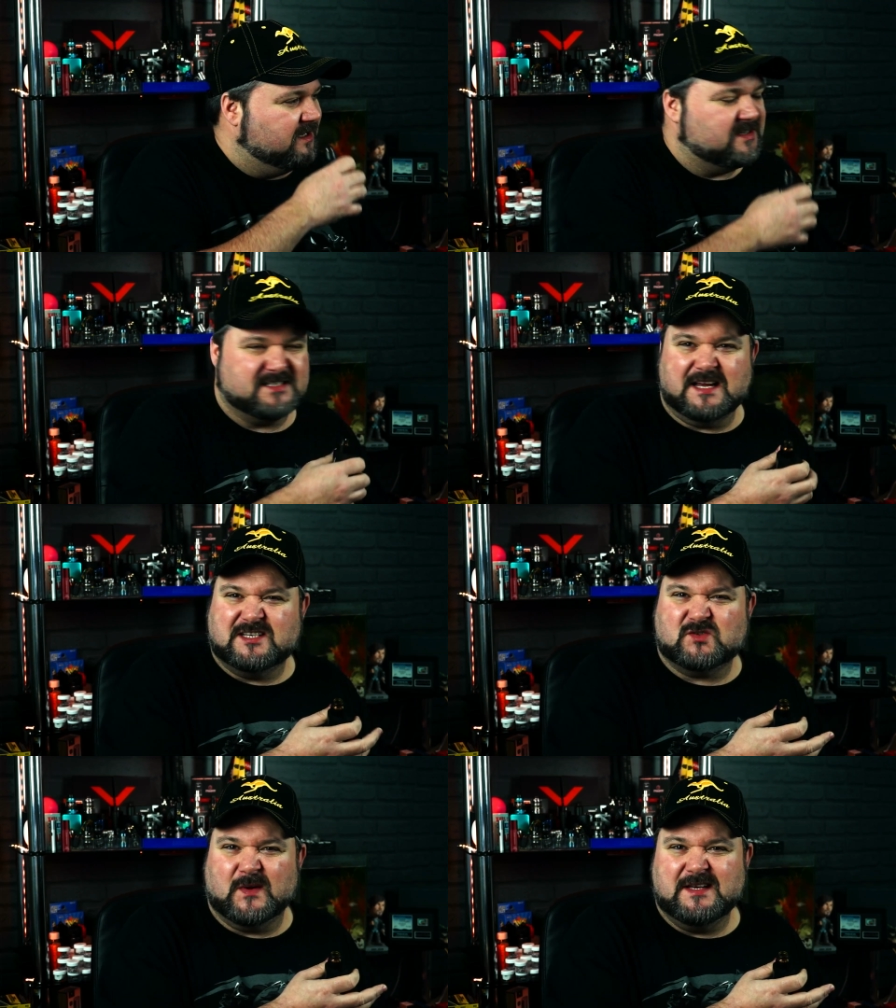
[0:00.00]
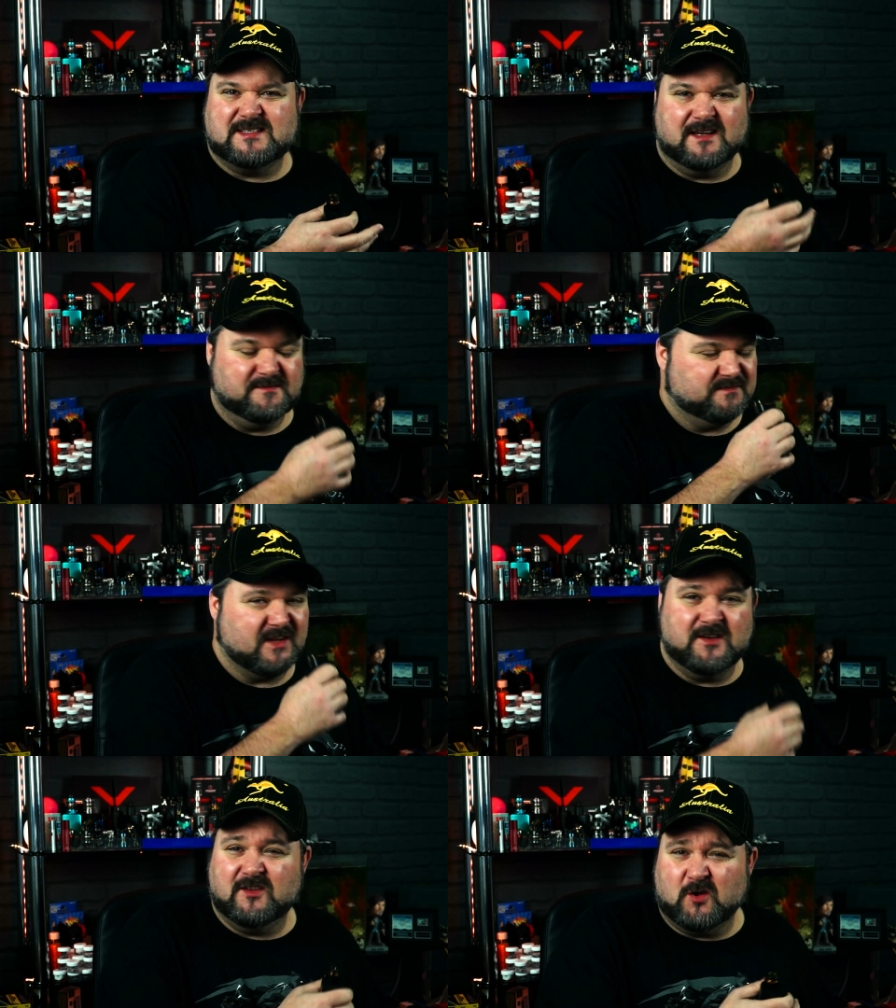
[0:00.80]
They taste sweeter,
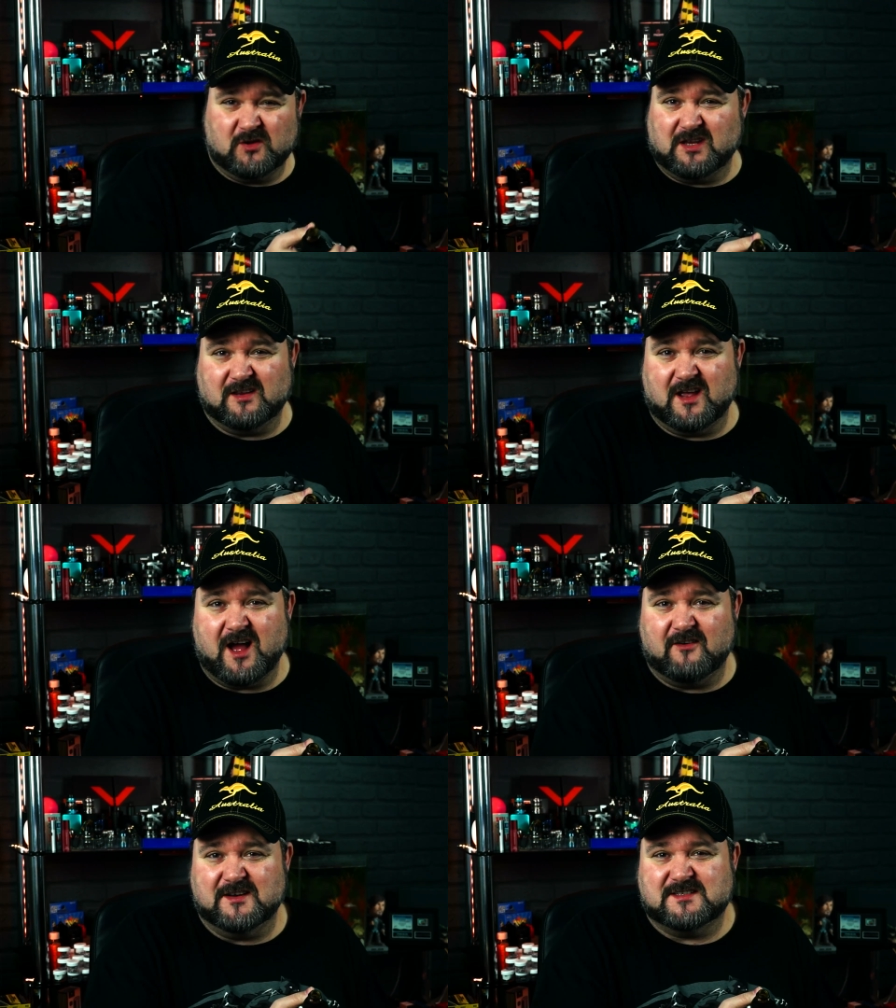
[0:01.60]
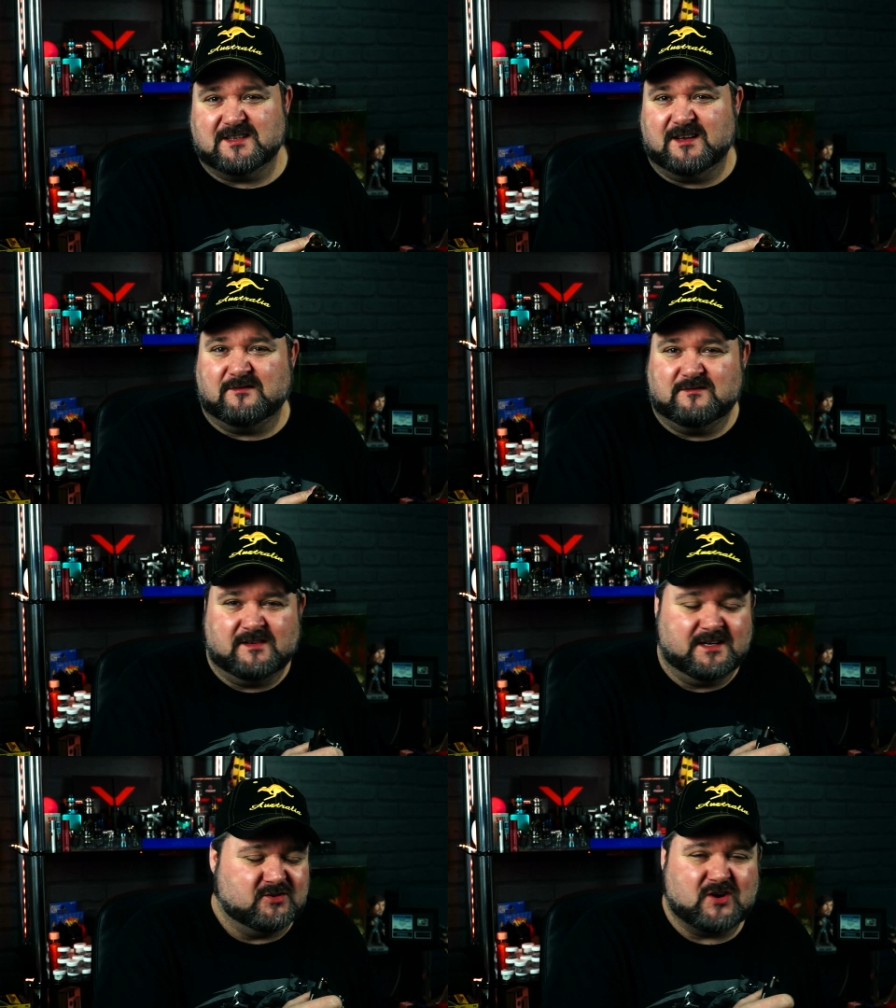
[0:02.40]
and the only thing they are is uh,
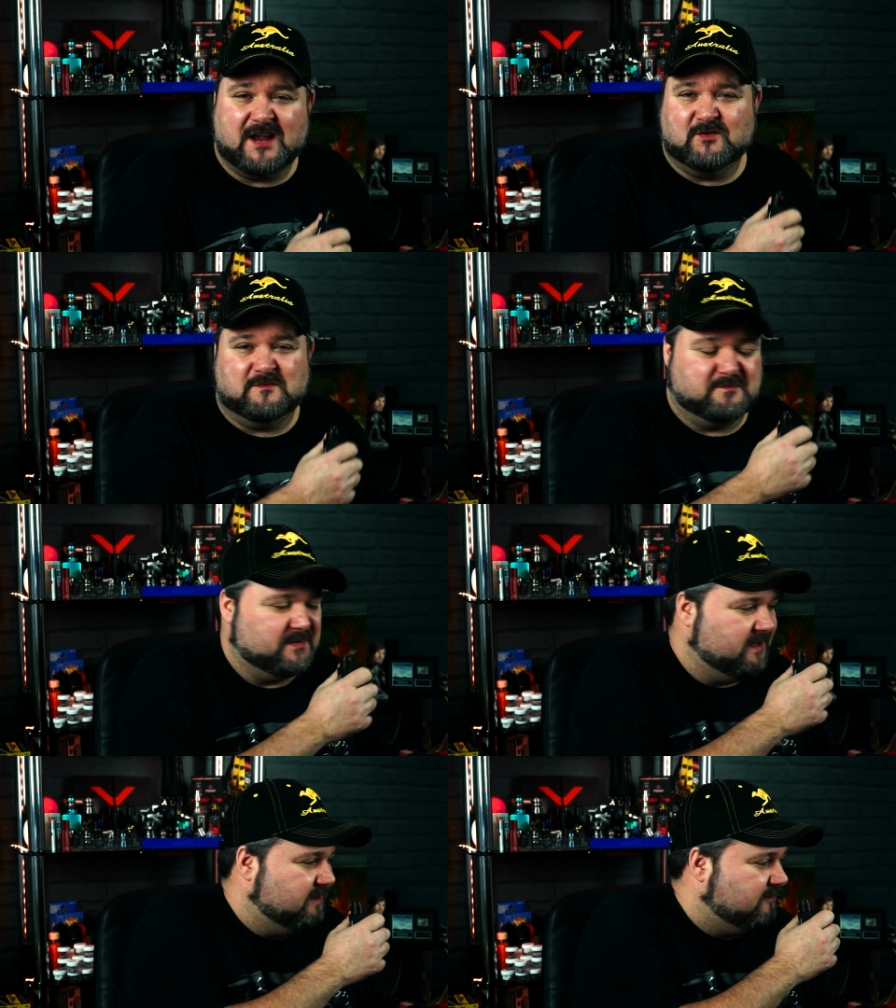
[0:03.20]
uh, dried up uh,